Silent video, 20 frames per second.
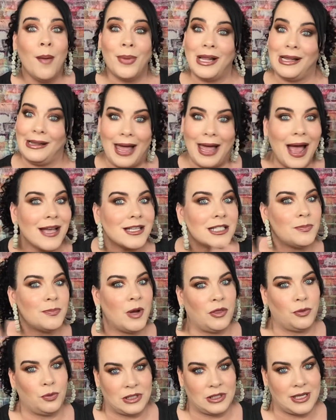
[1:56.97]
but last
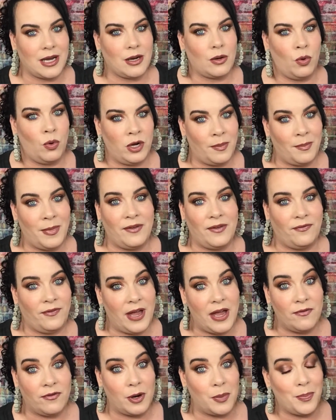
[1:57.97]
month was like one of my
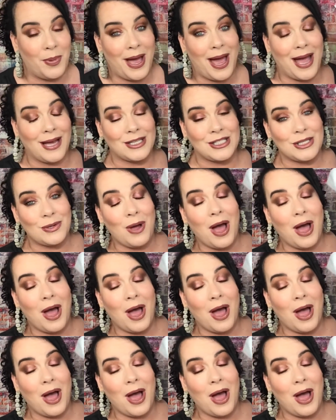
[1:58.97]
favorite bags.